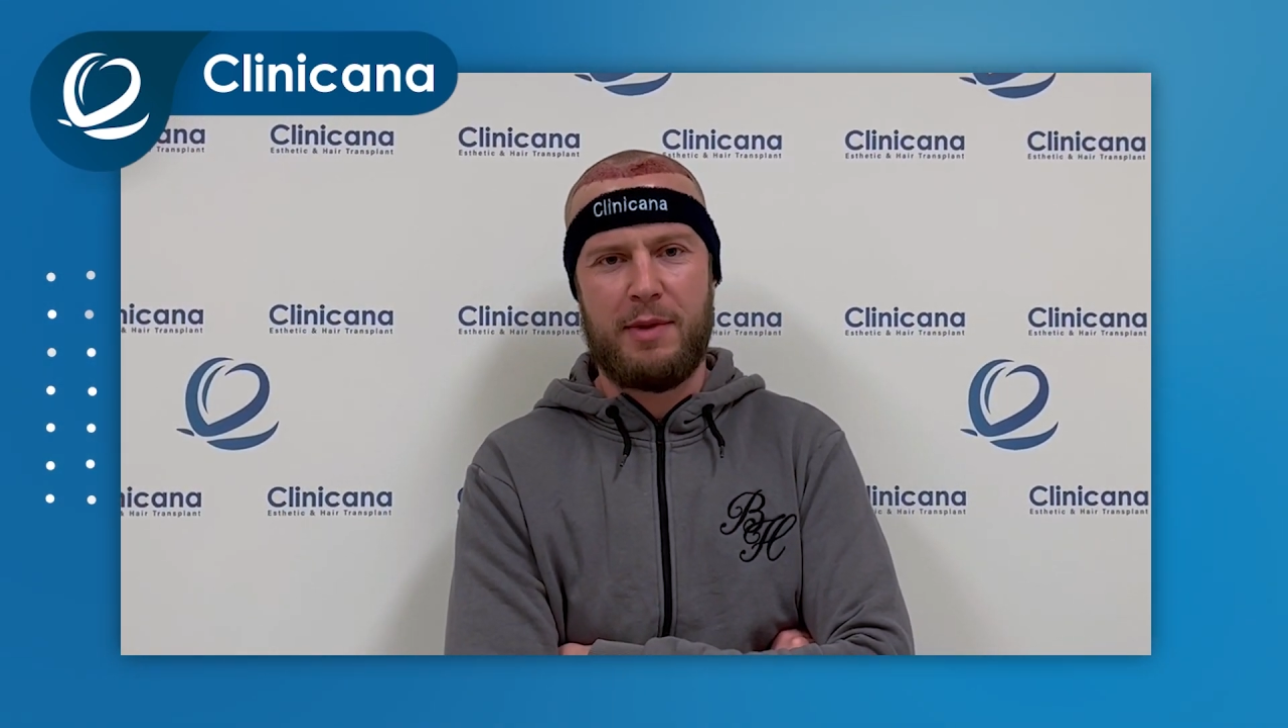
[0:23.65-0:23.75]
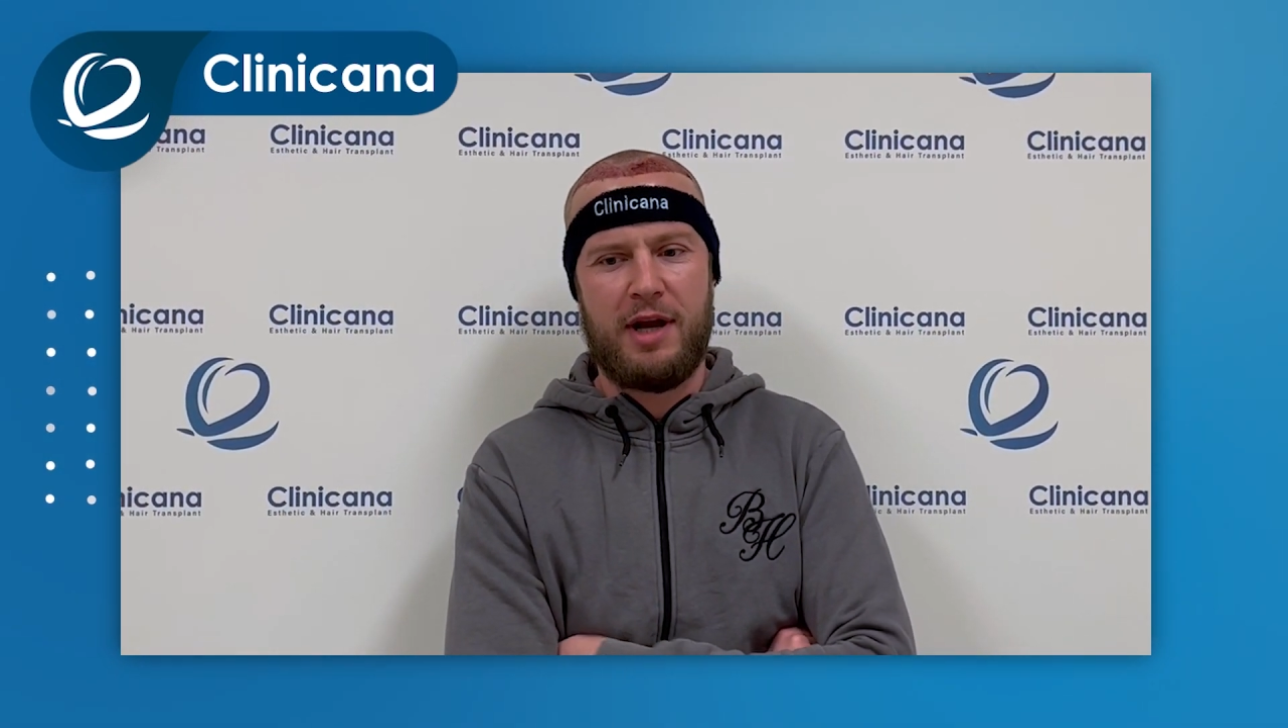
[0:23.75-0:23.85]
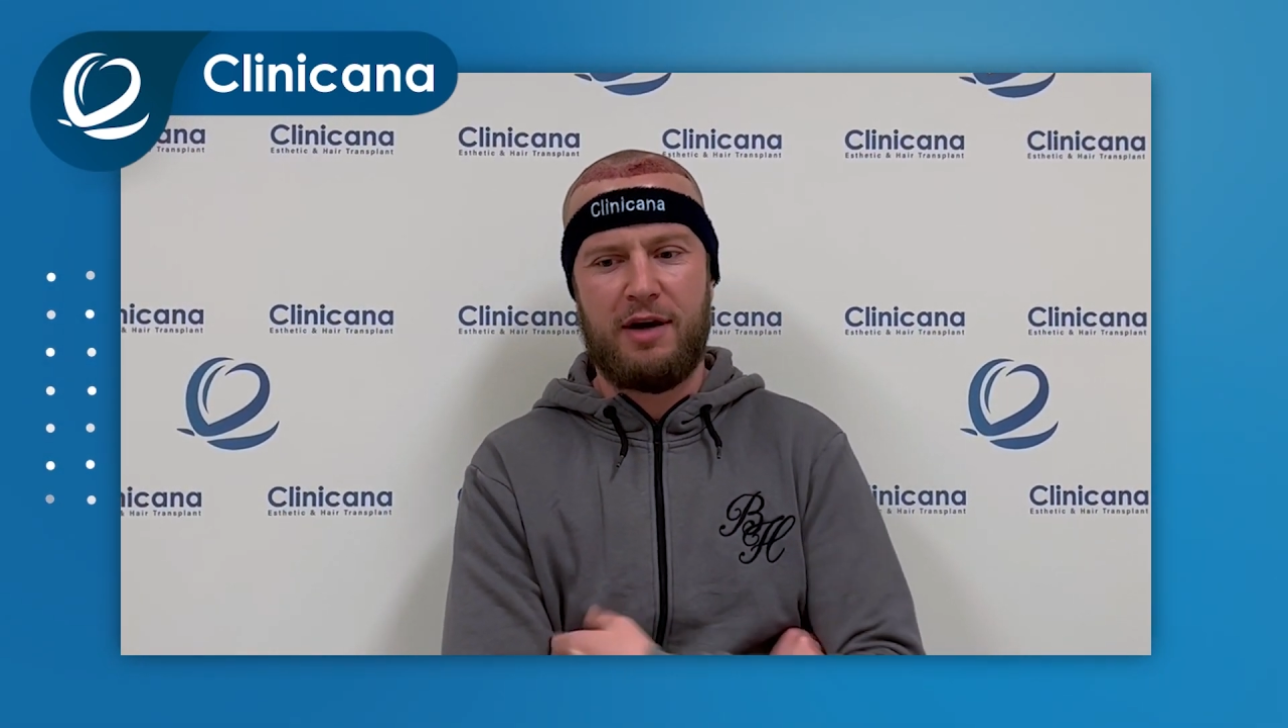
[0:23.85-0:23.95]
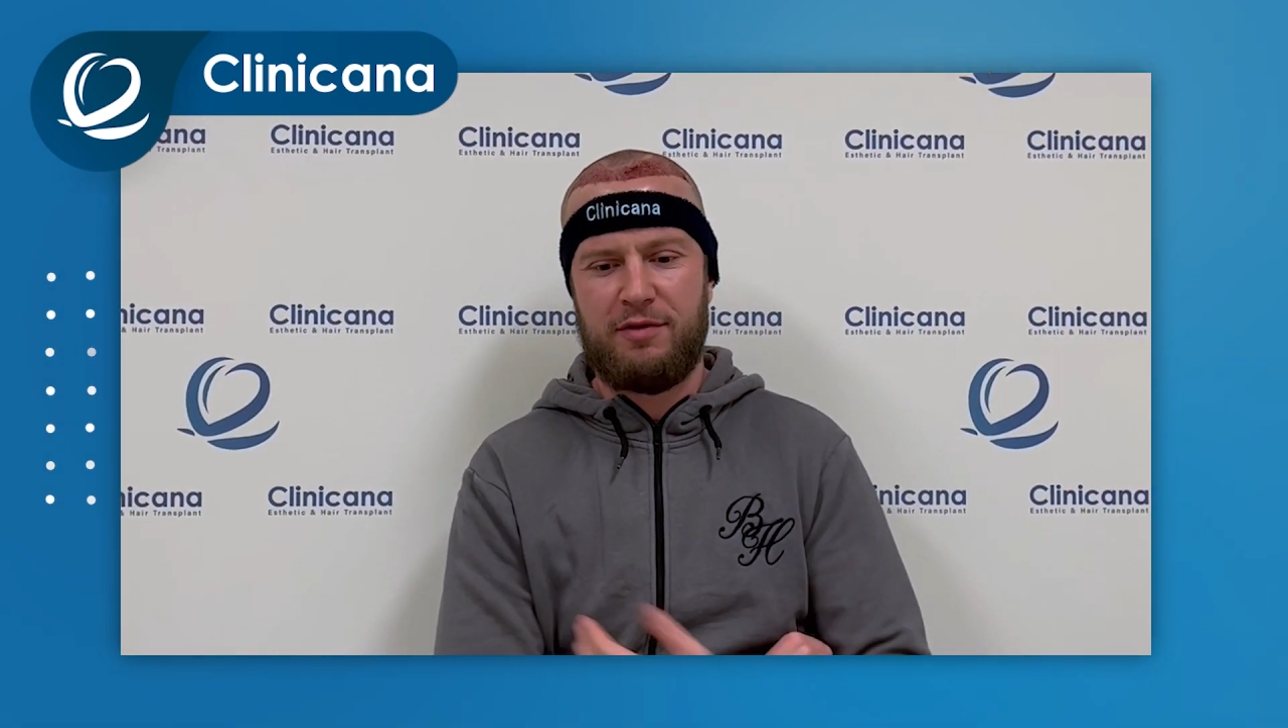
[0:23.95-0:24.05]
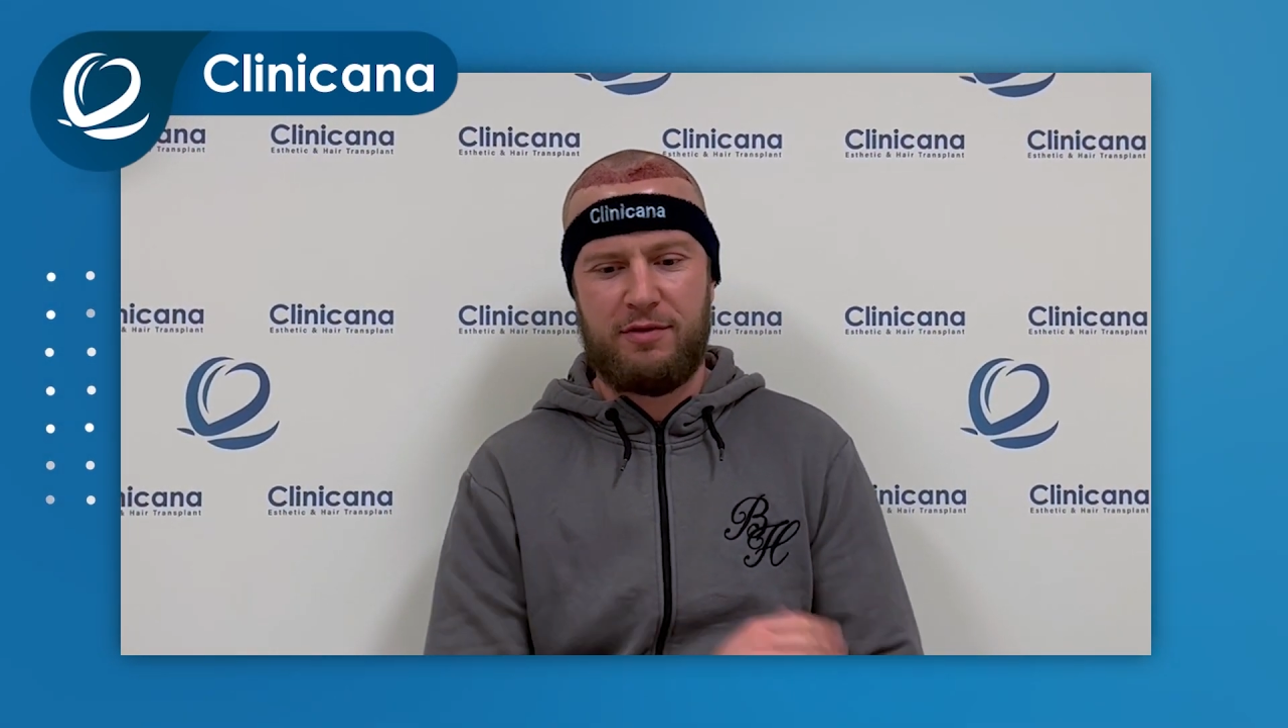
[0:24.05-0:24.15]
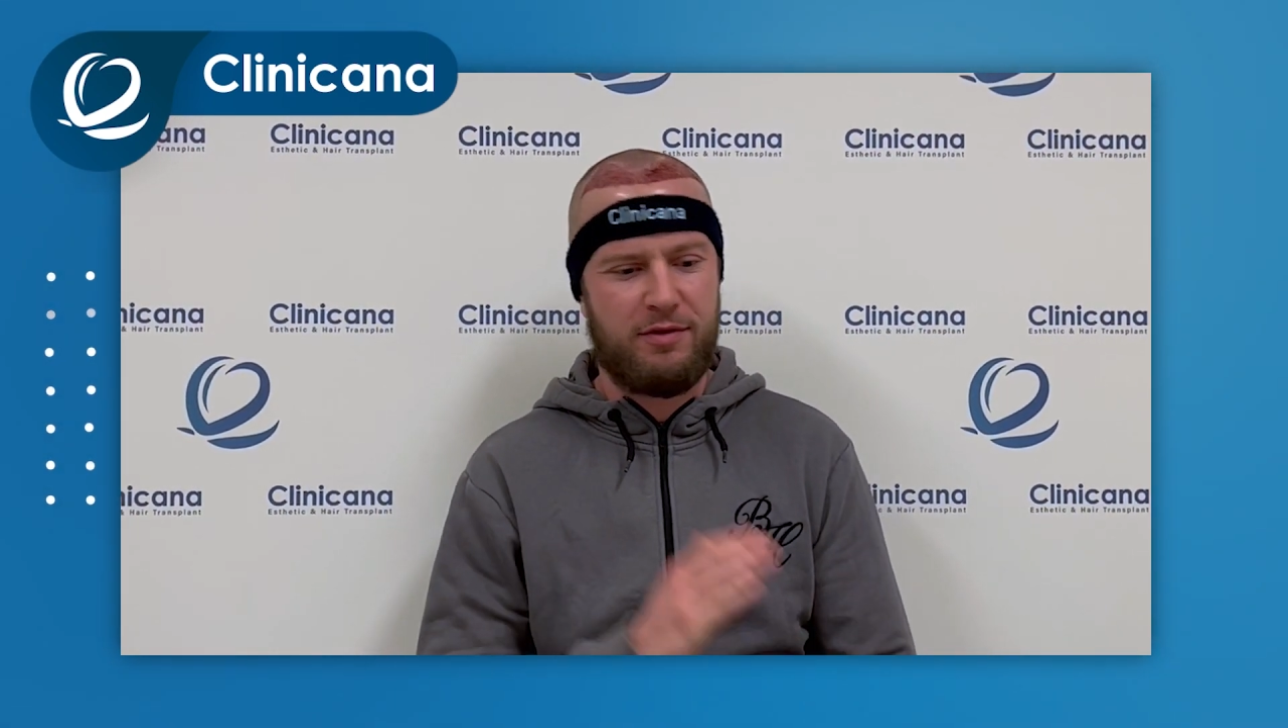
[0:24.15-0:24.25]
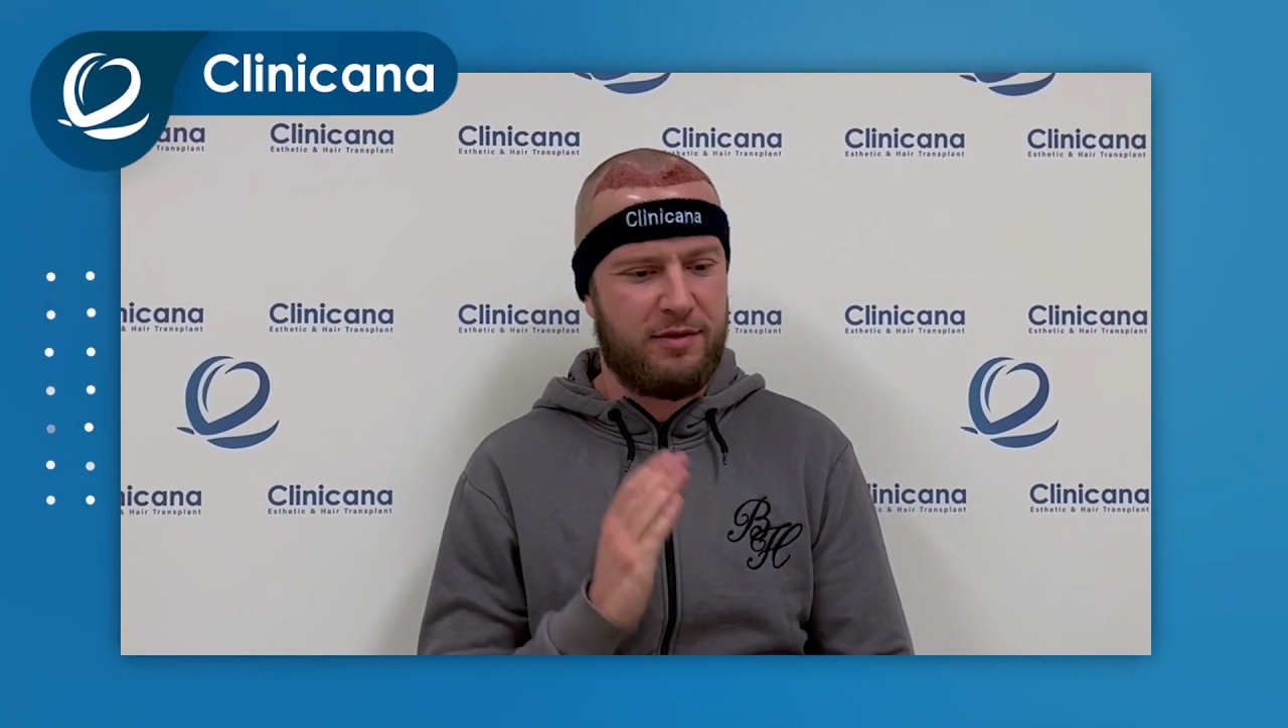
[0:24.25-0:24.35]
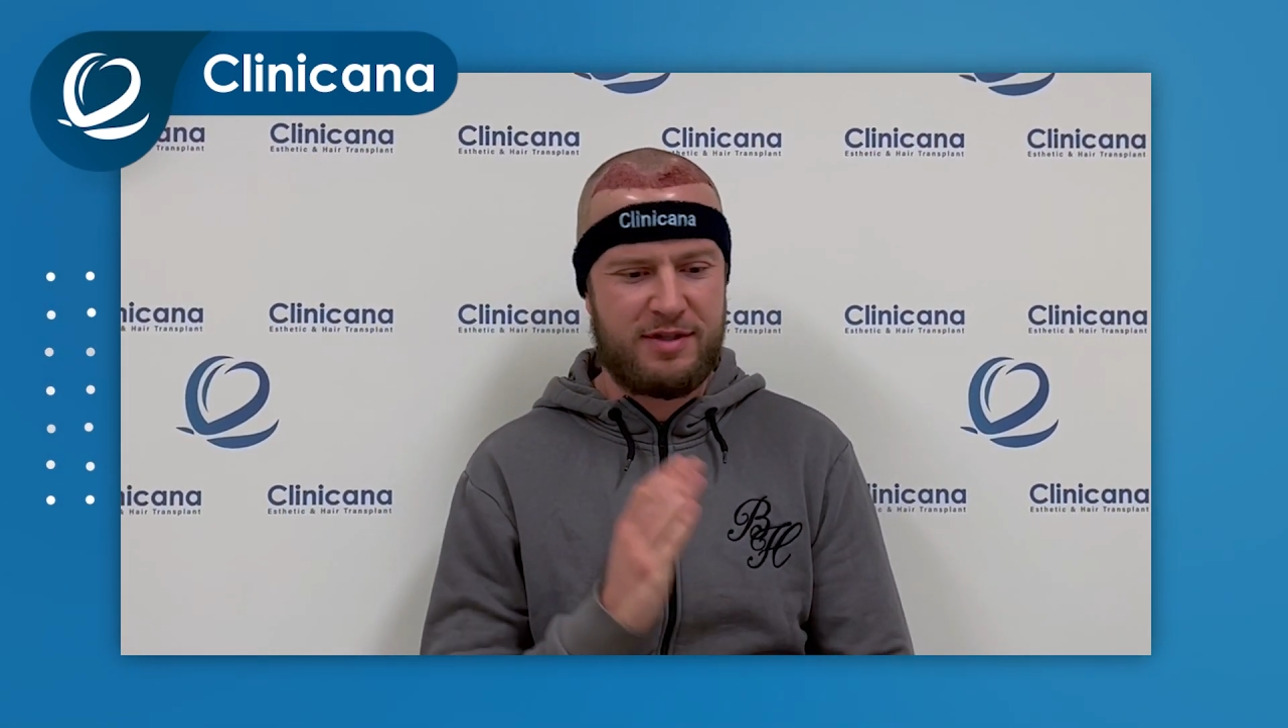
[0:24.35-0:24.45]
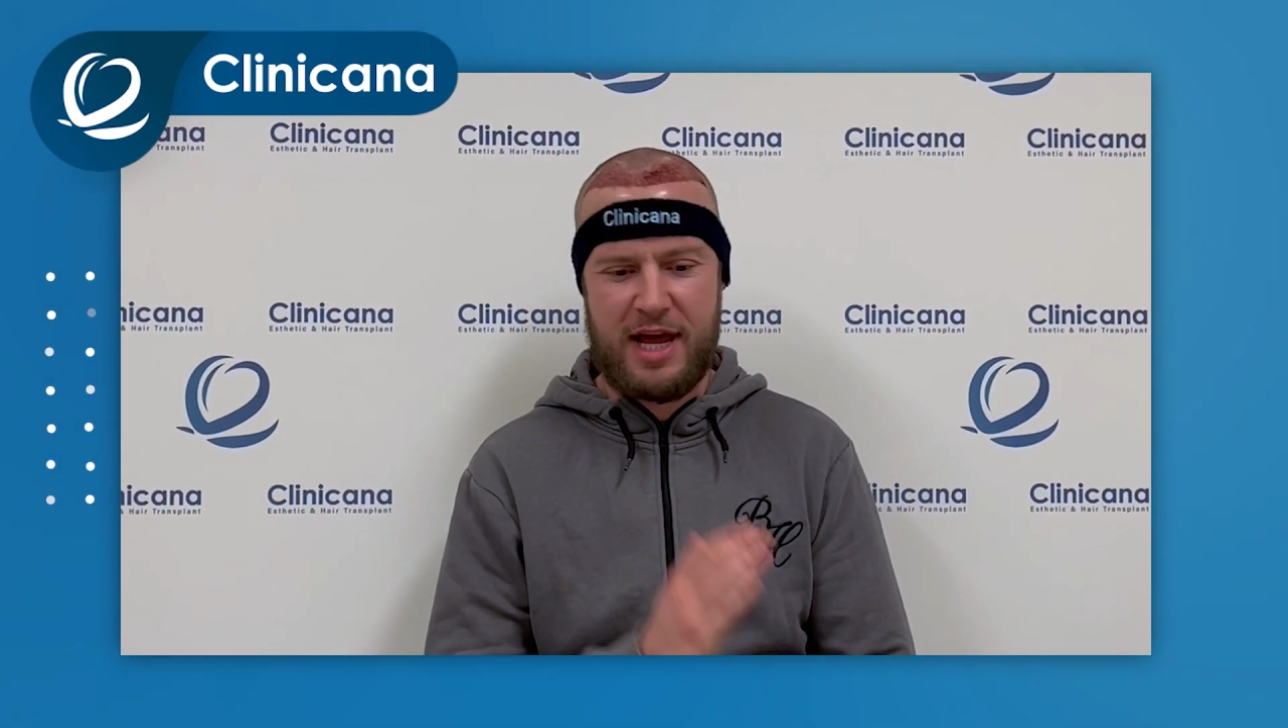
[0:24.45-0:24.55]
them enough.